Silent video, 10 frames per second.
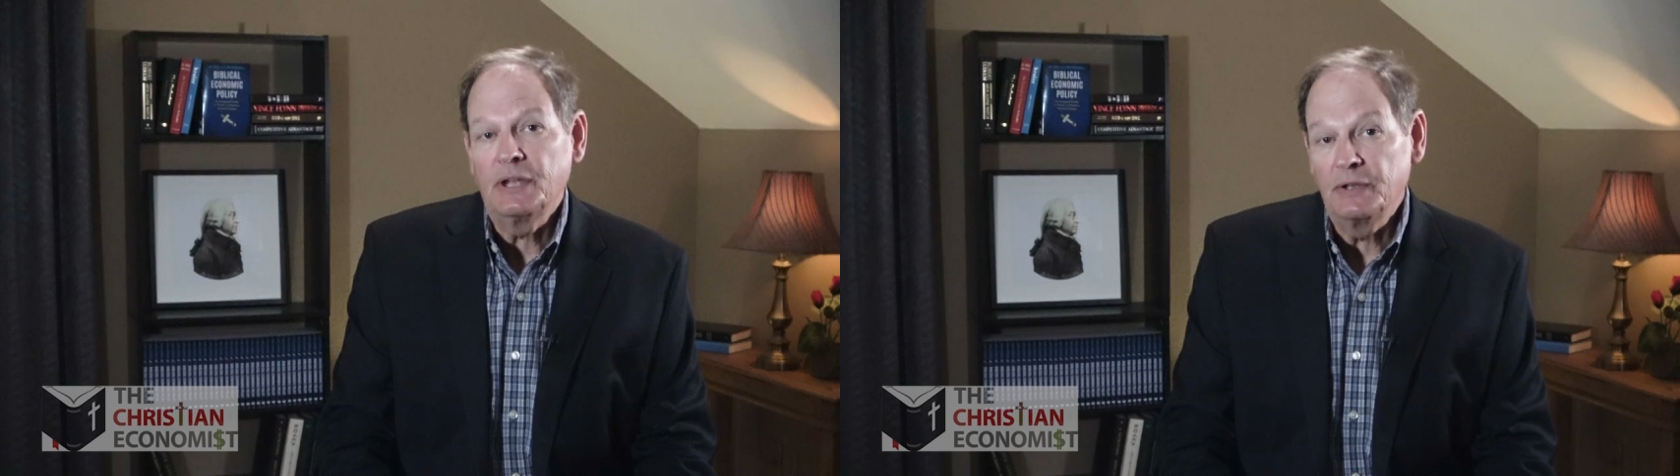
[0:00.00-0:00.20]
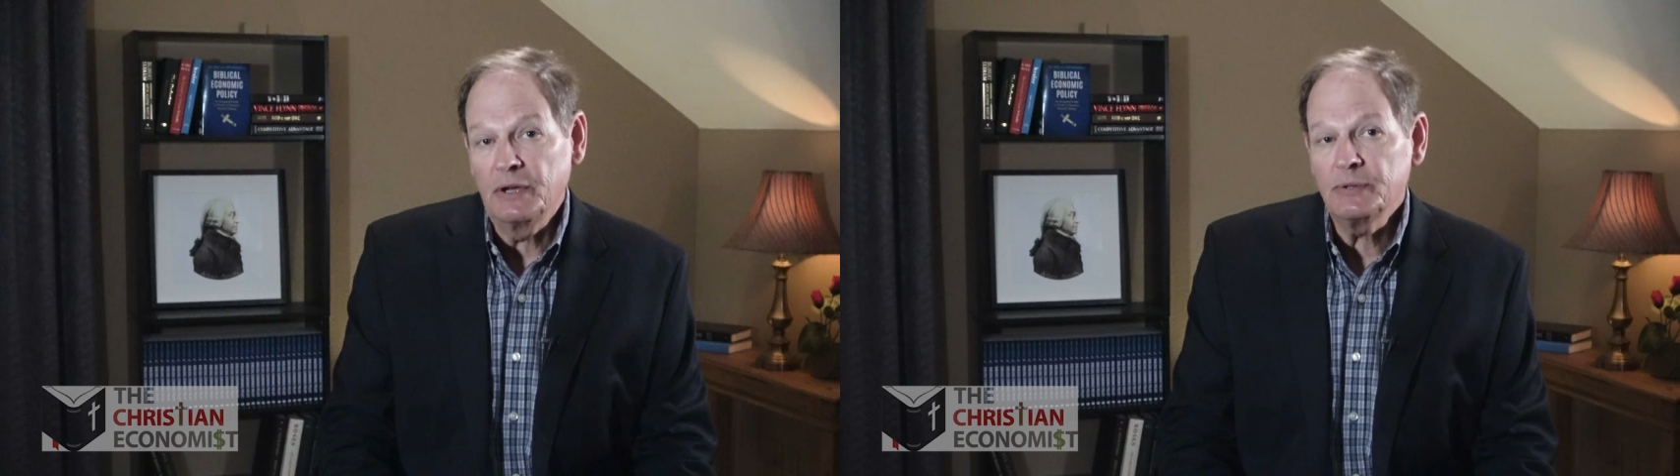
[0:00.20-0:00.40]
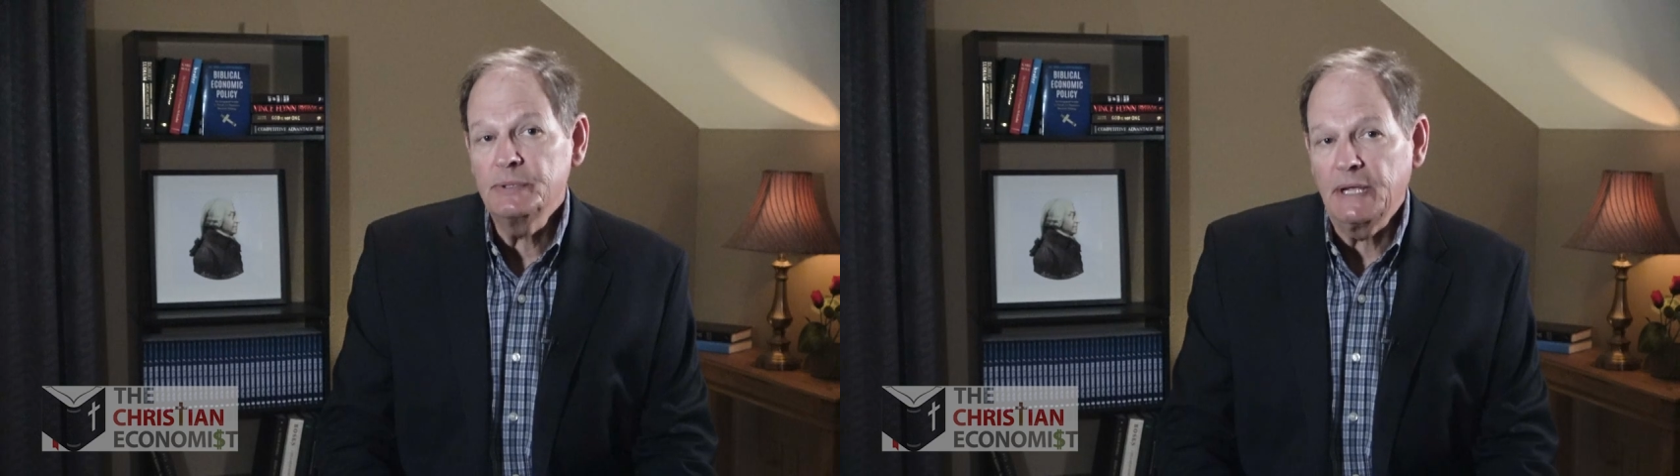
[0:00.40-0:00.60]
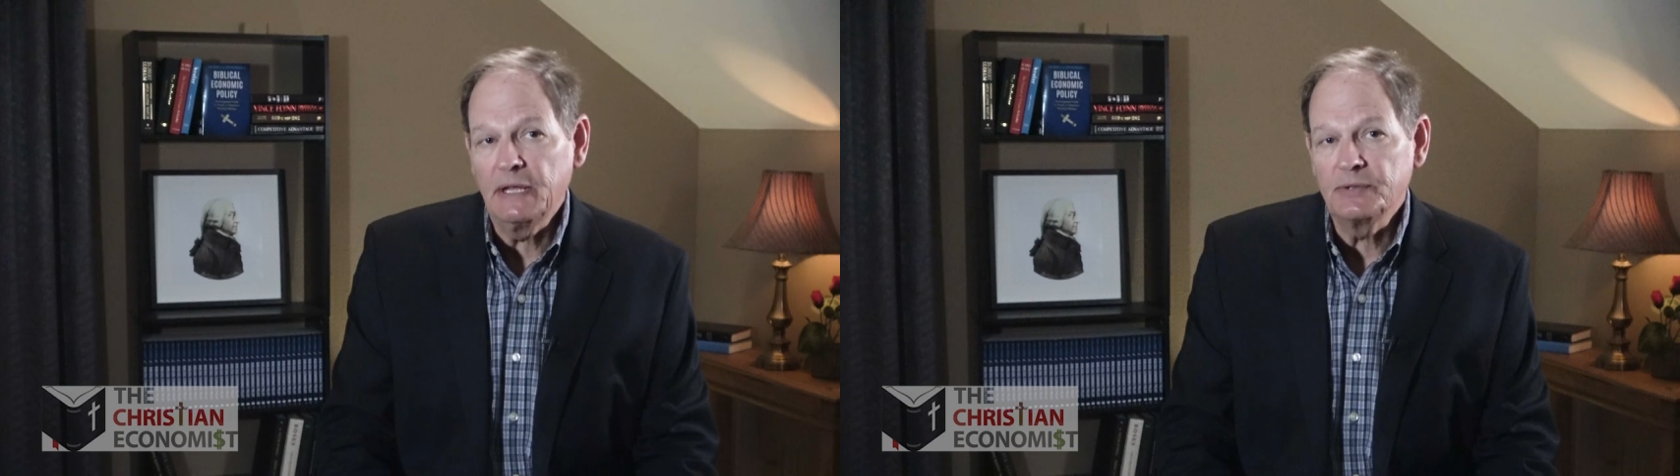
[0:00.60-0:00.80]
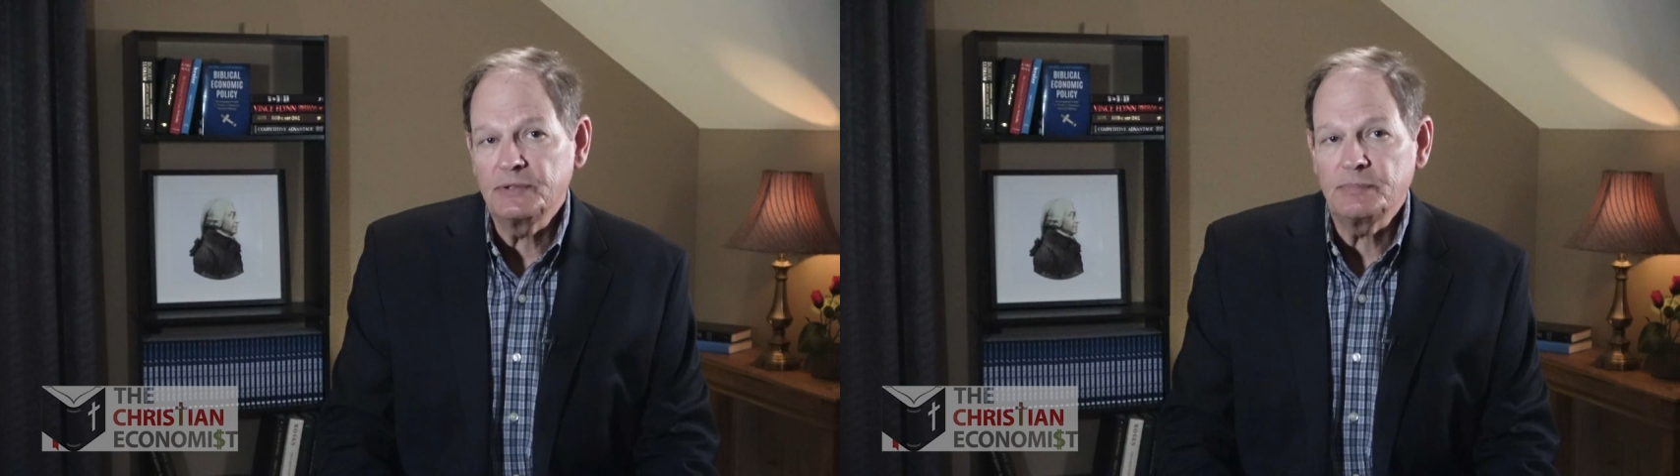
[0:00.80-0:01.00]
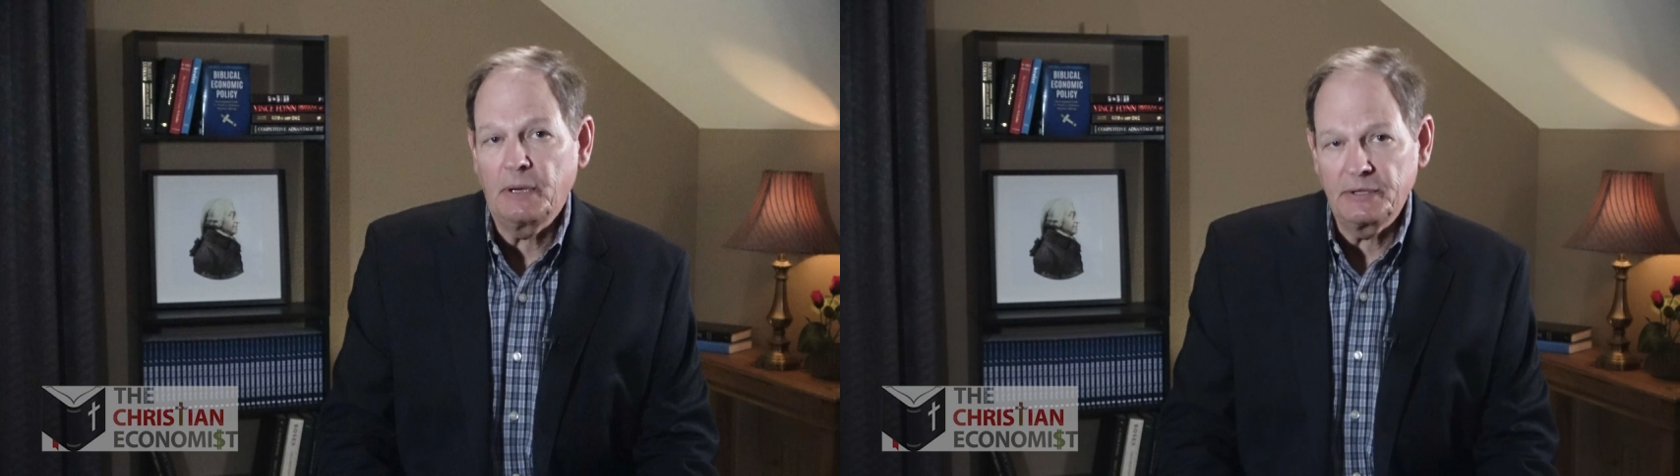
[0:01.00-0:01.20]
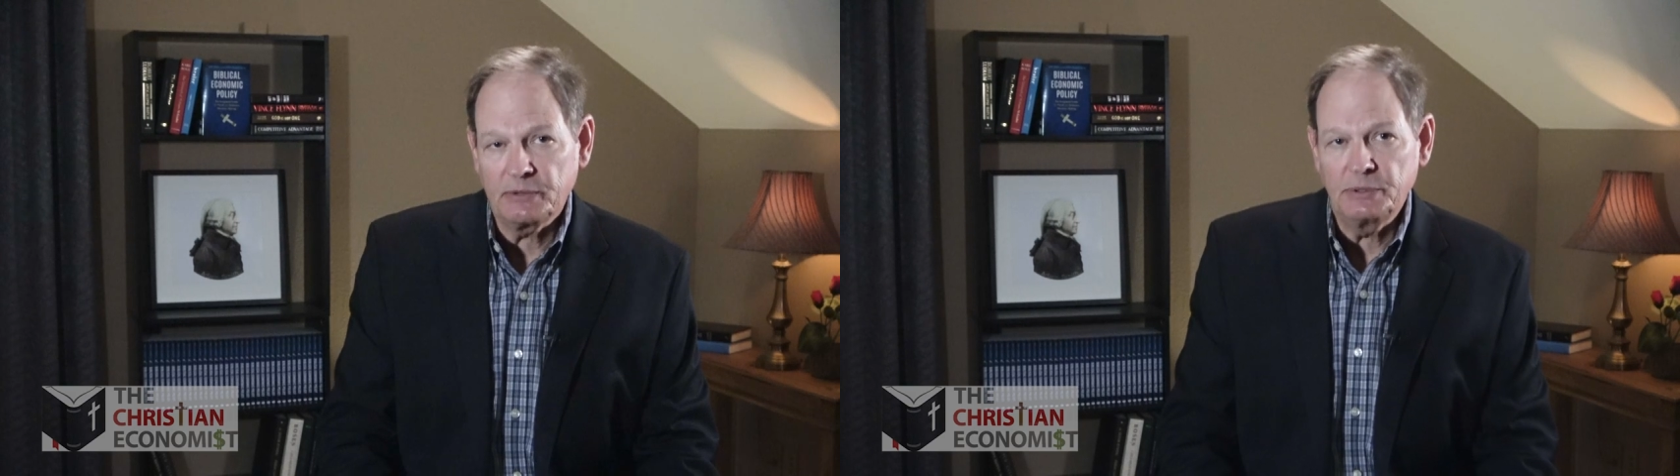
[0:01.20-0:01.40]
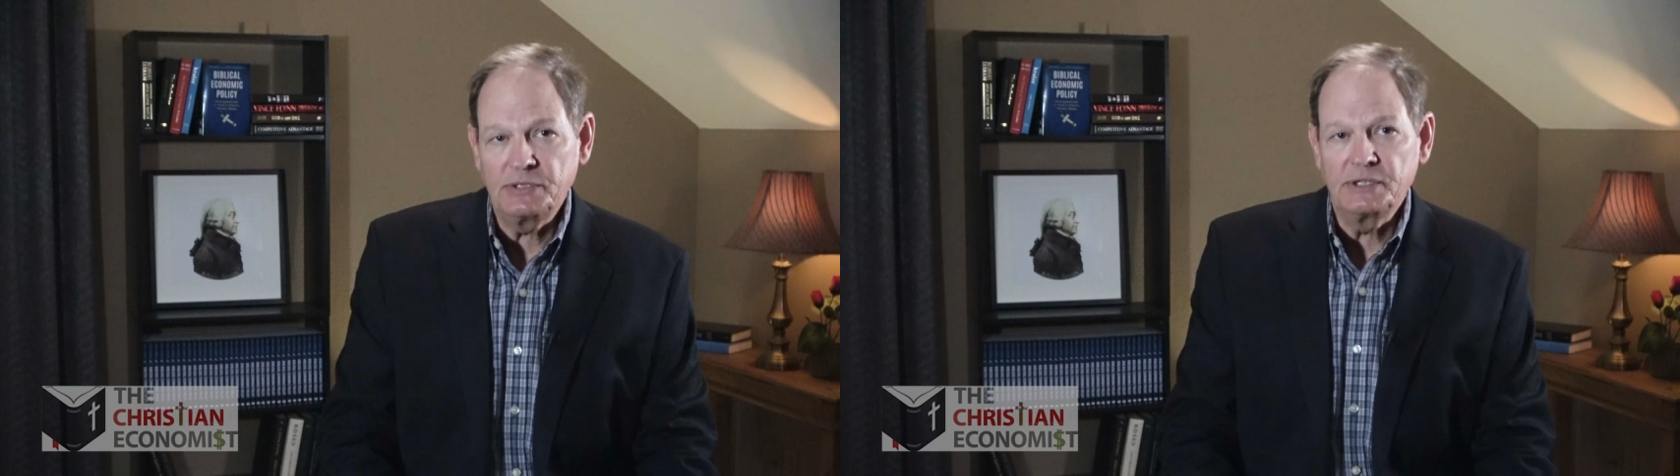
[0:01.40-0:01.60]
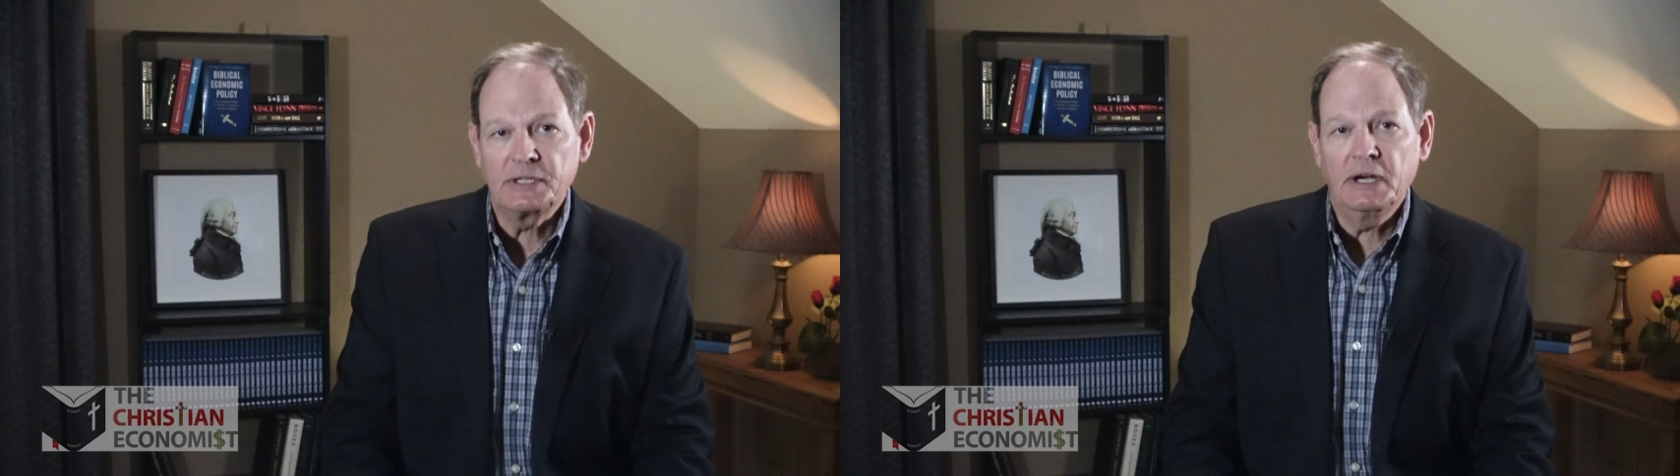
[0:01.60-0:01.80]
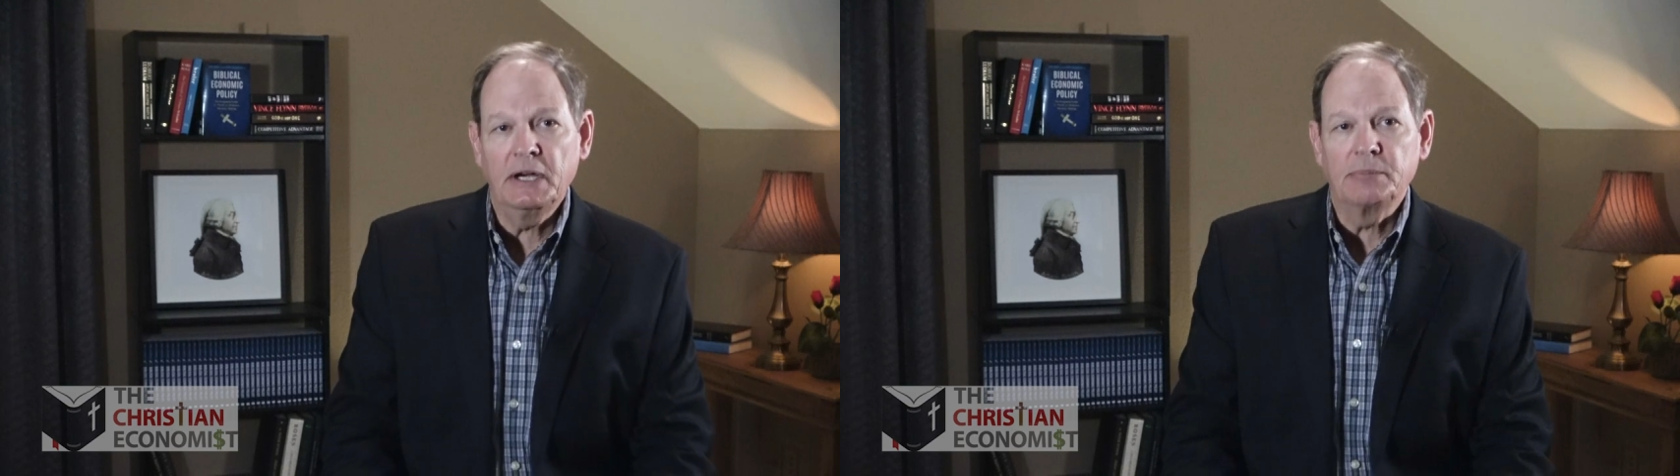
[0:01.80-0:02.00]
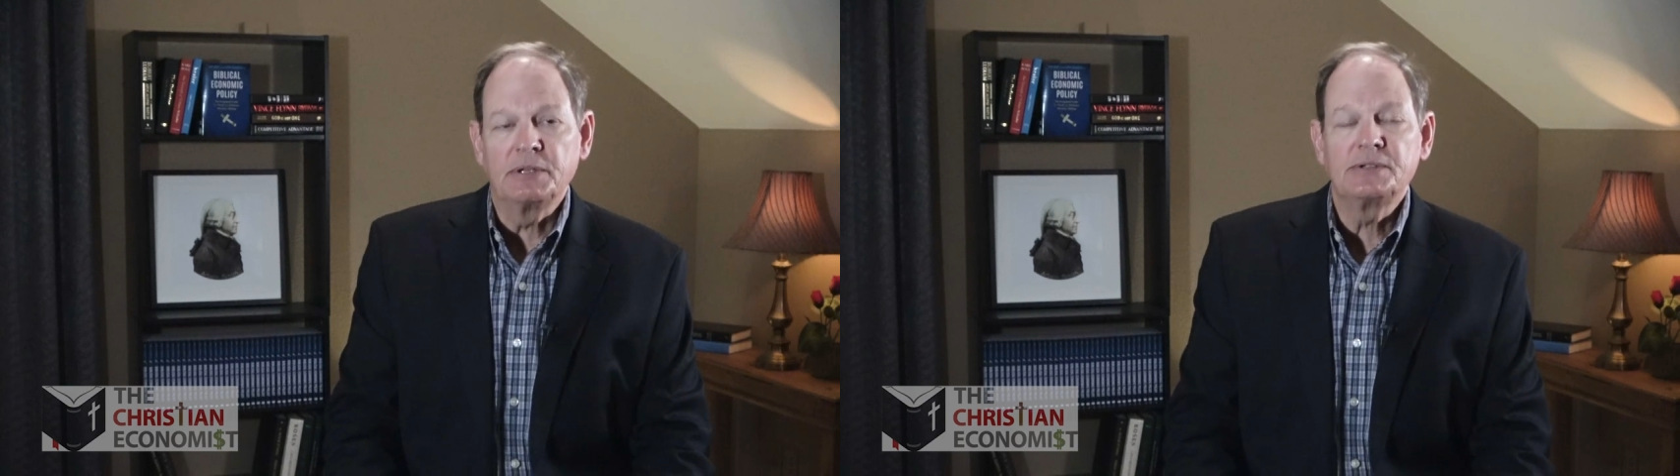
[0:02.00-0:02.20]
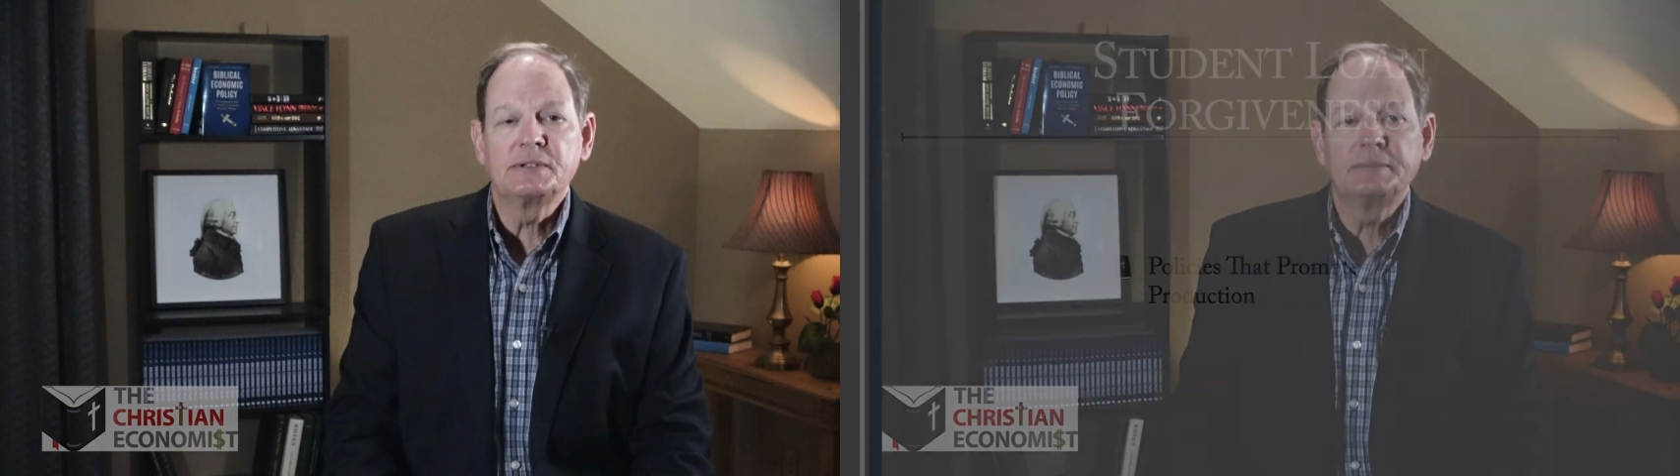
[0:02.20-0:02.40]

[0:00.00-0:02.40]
another analysis by the Christian Economist.